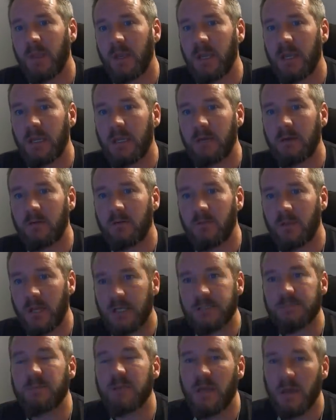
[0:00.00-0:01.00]
And
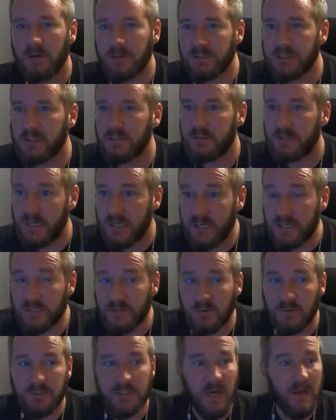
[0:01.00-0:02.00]
that's because
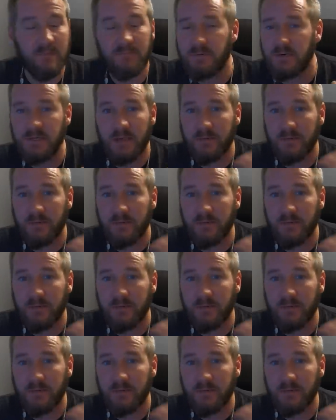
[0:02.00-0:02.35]
diesels have